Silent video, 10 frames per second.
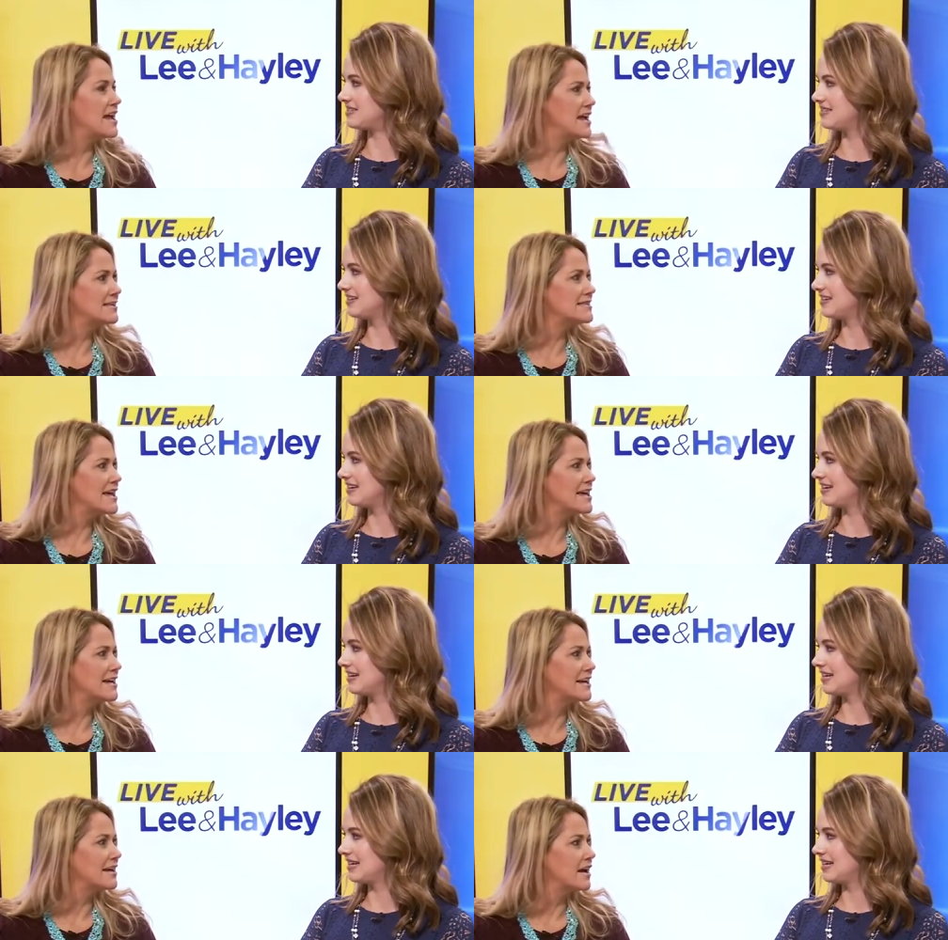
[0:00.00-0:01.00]
Speaker 1: has
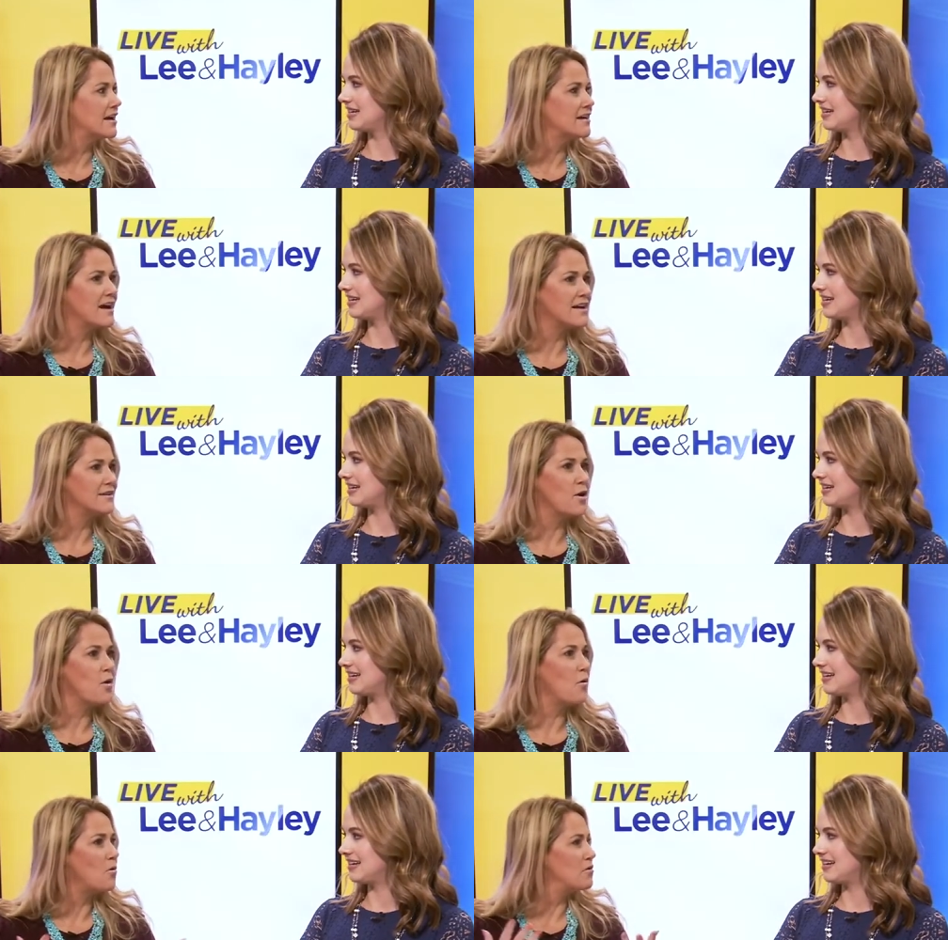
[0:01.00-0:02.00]
like gotten a
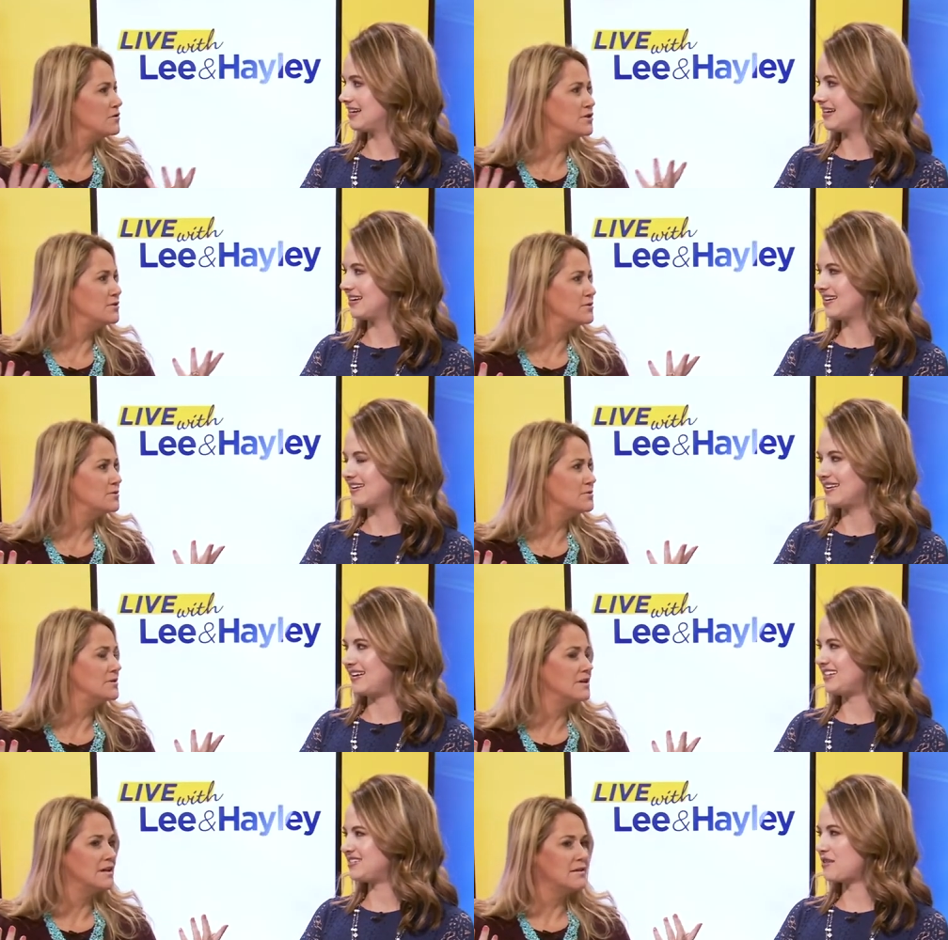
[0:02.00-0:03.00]
whole new
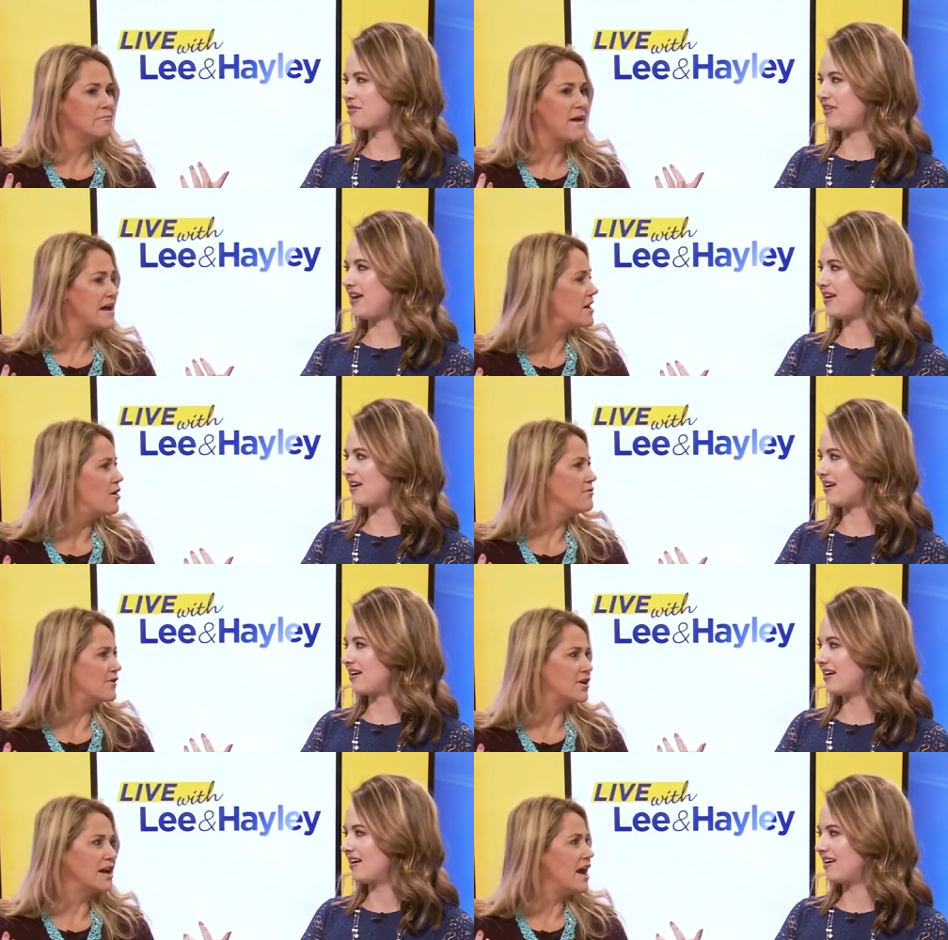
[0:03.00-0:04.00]
it's the thing.
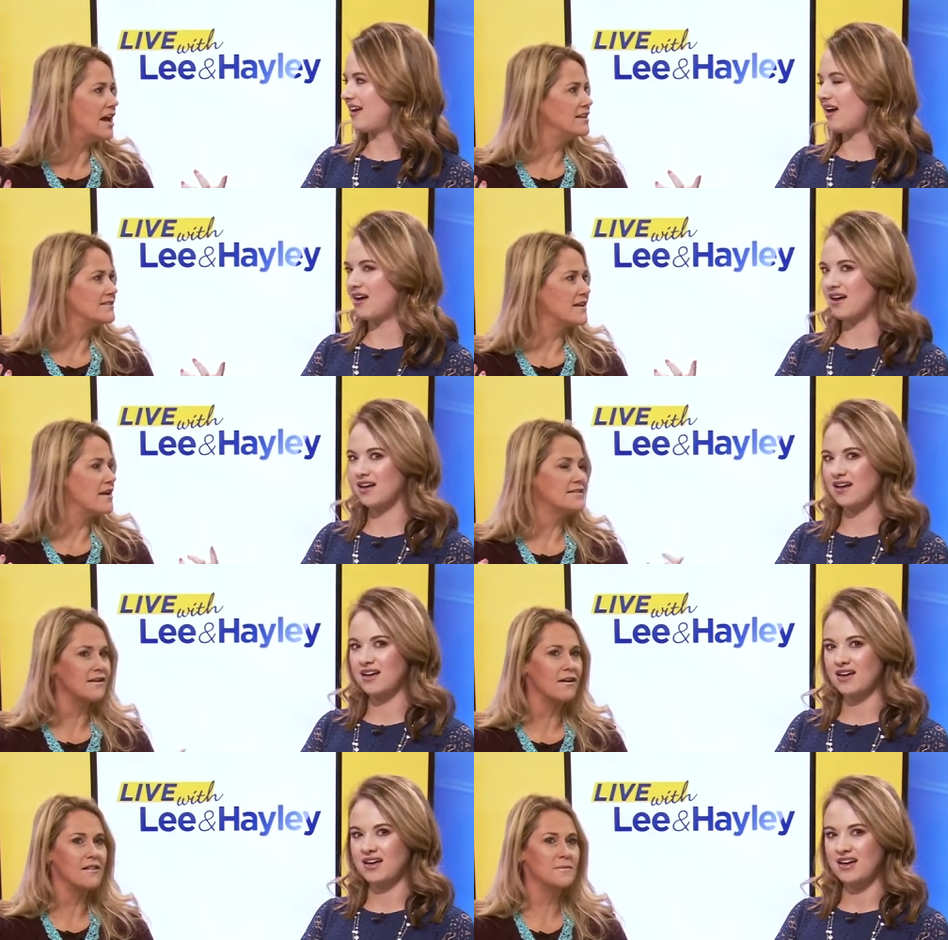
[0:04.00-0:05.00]
makeover. Yeah, yeah, It's, it's
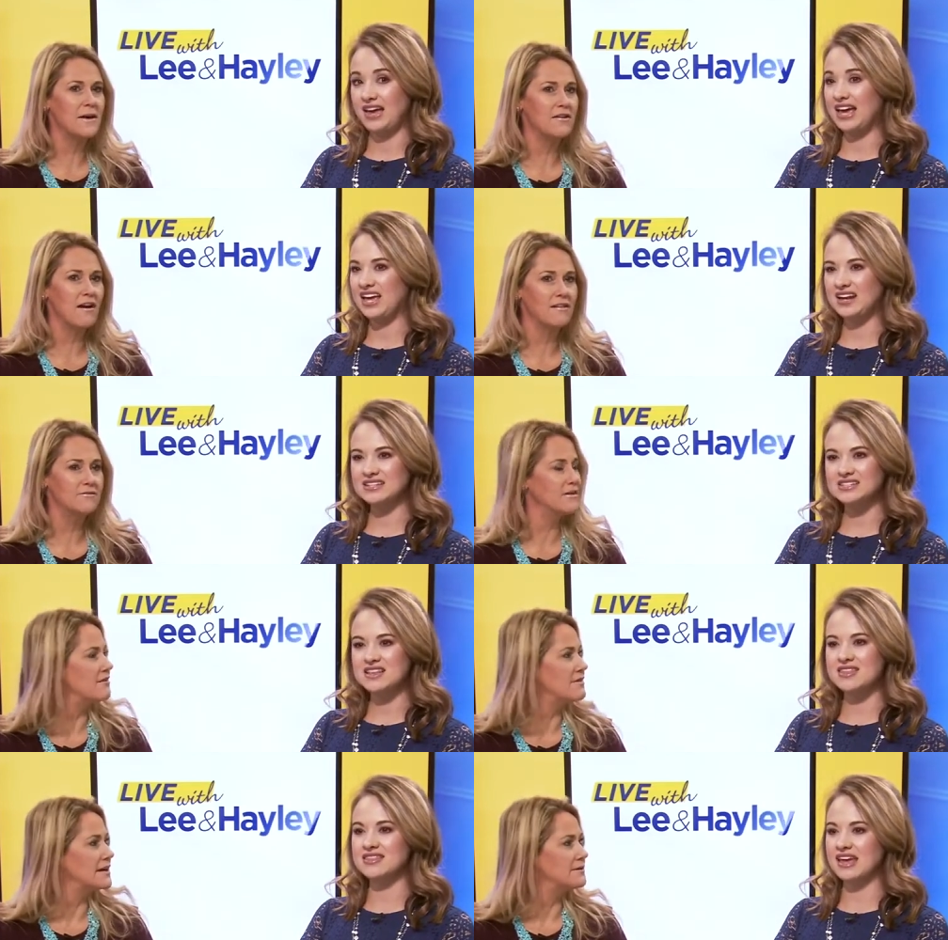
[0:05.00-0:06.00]
all
Speaker 2: about
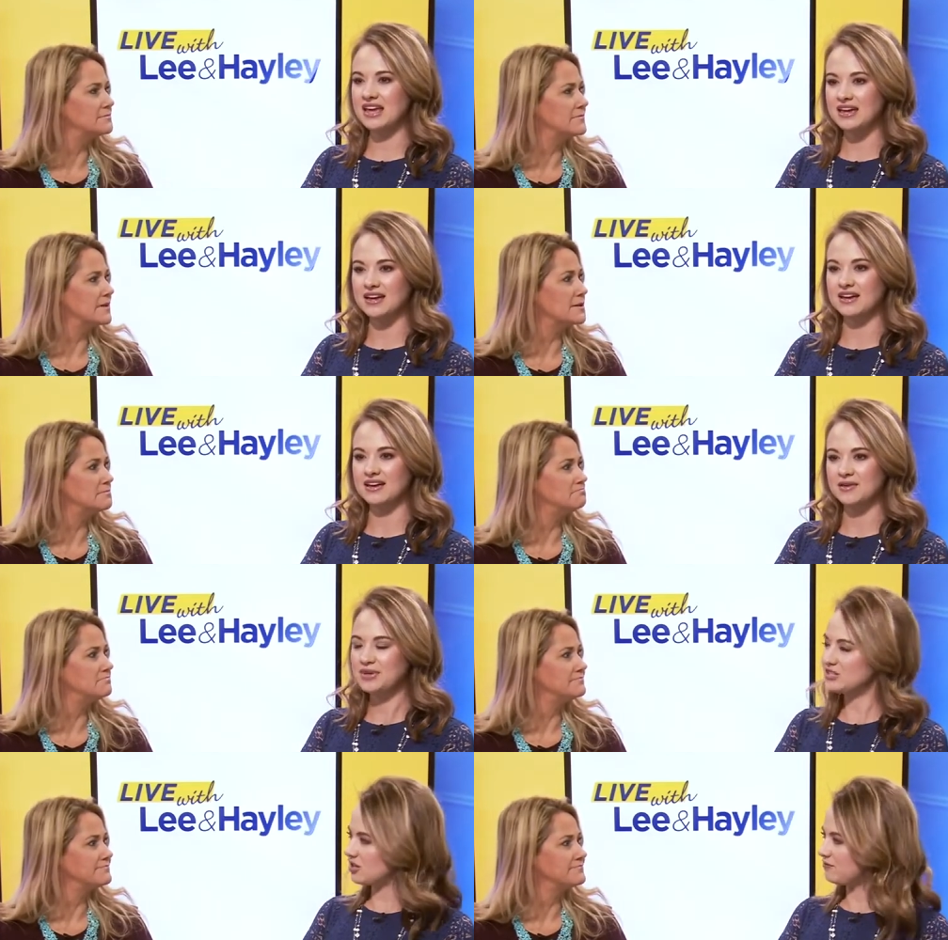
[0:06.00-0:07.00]
cauliflower now. Thing. Yeah.
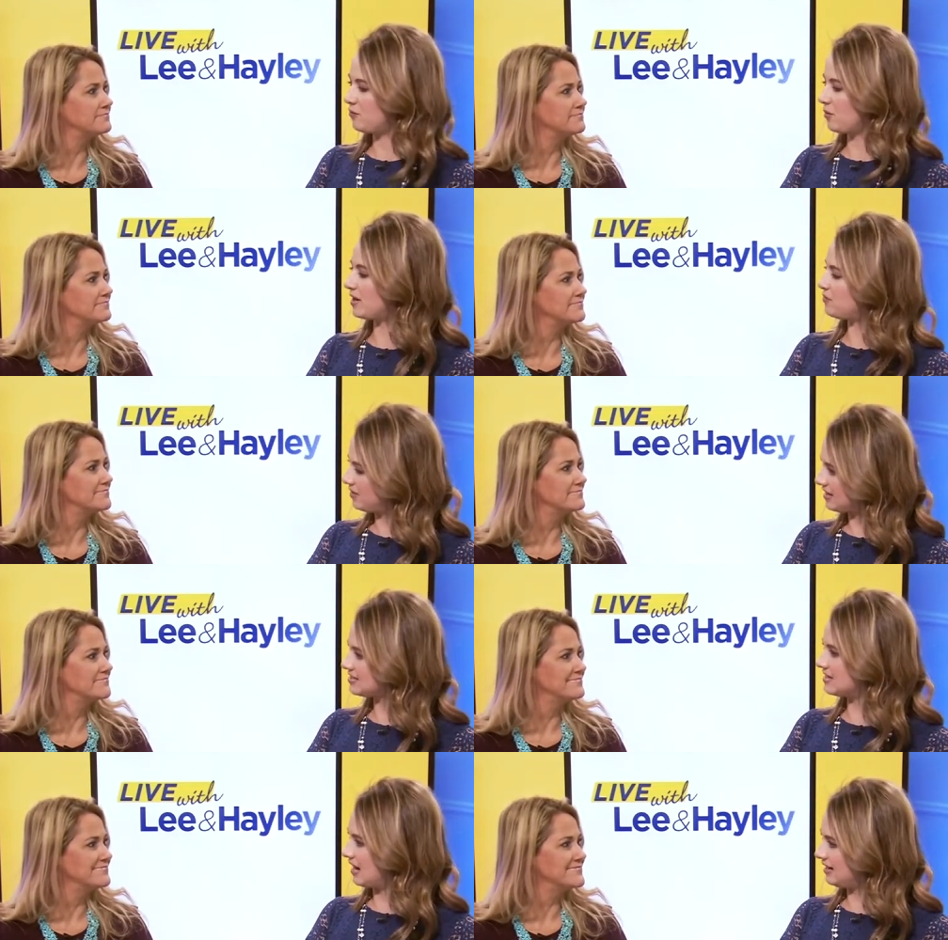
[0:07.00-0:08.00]
But it's good for you. Well,
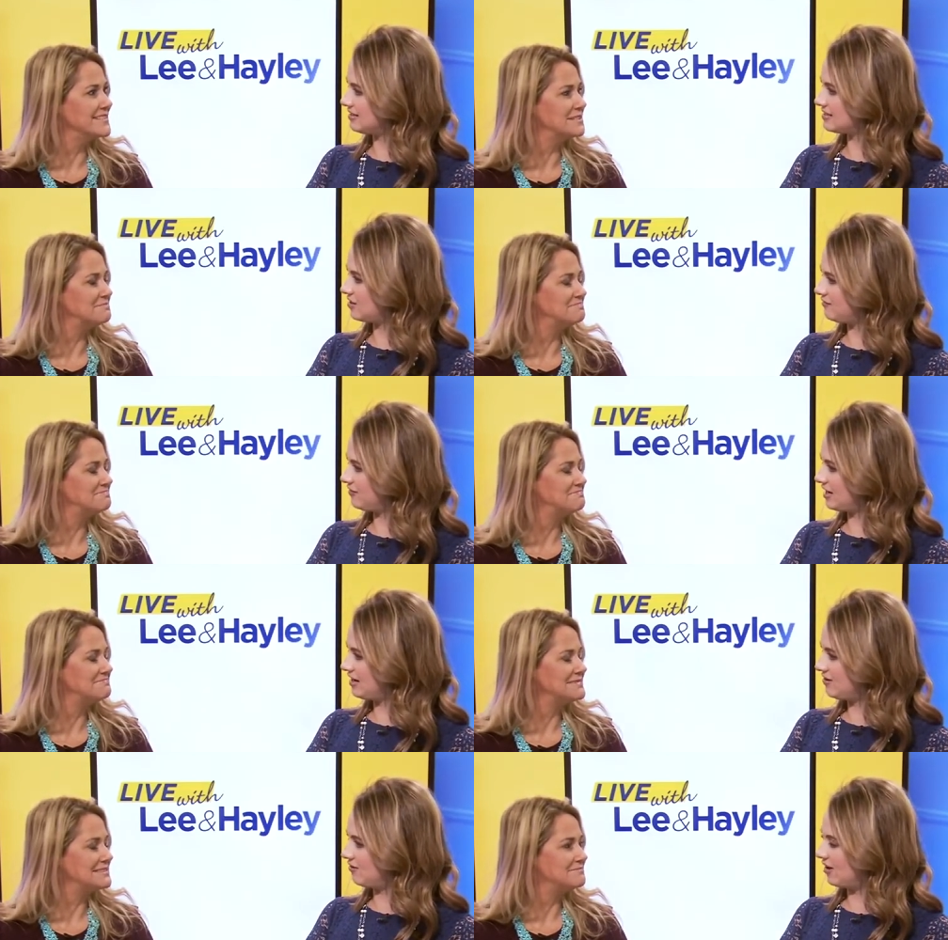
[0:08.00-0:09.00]
that's nice. Yeah. Good for
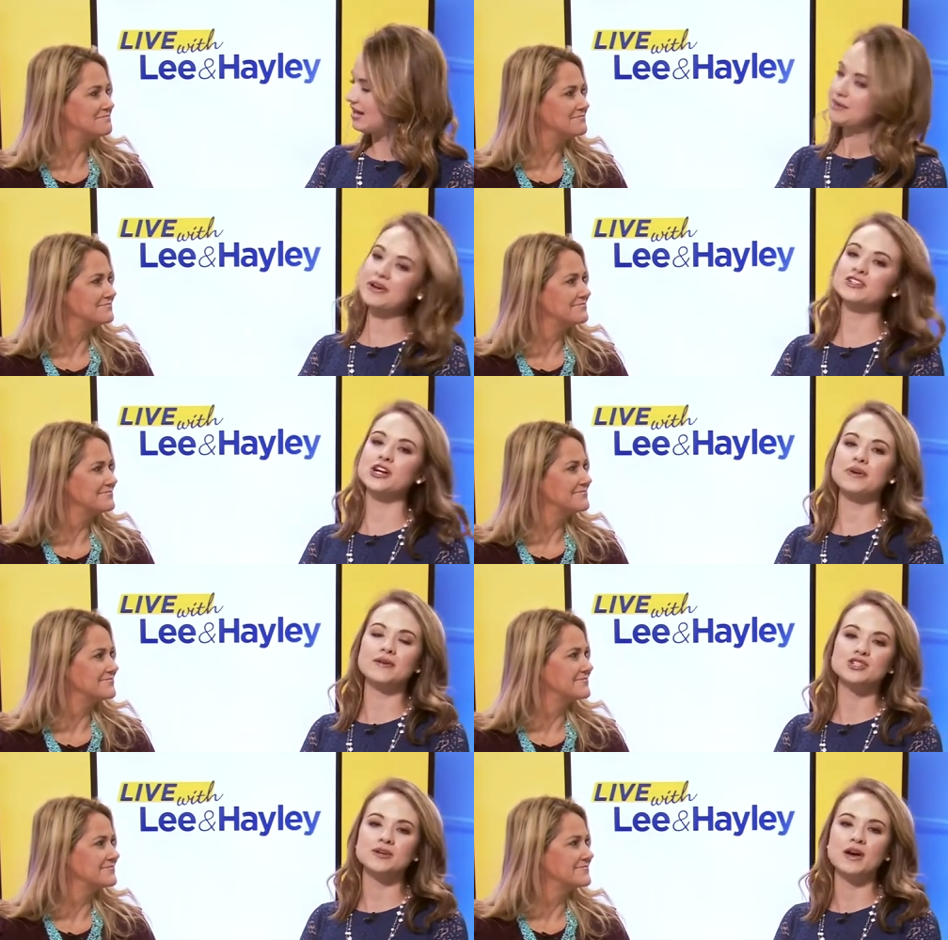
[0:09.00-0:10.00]
you. Mary Jo and I
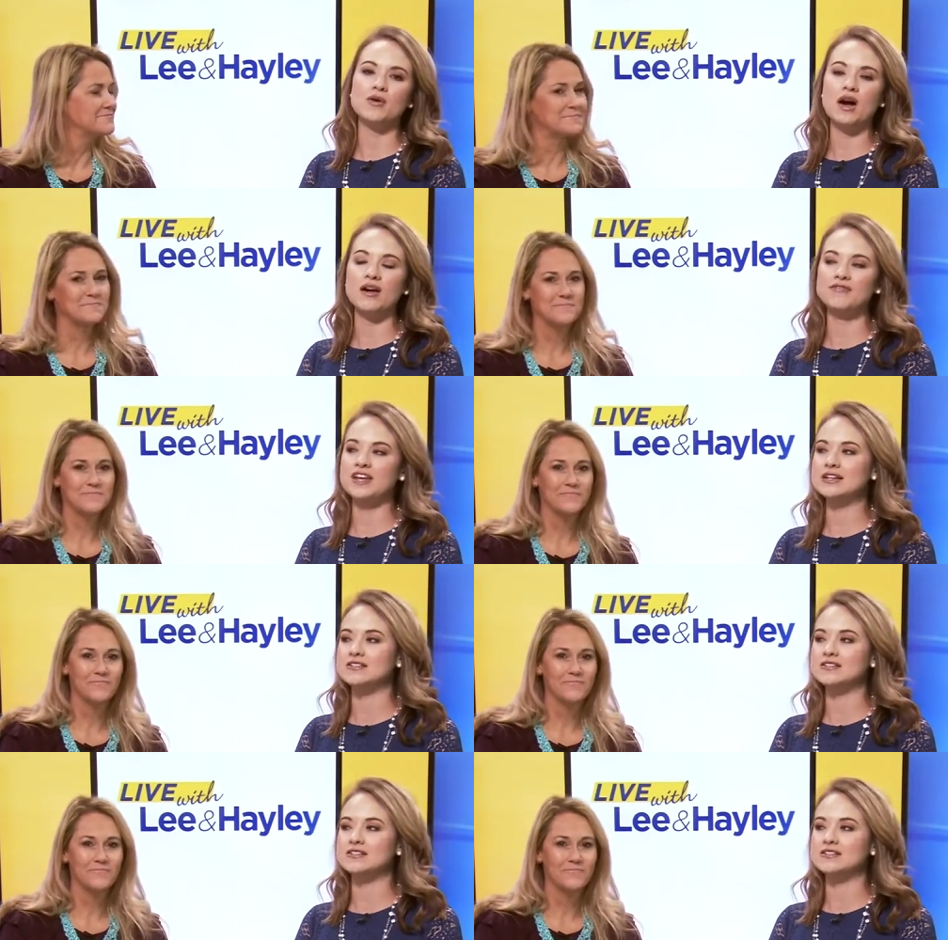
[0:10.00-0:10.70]
were talking about uh, fitness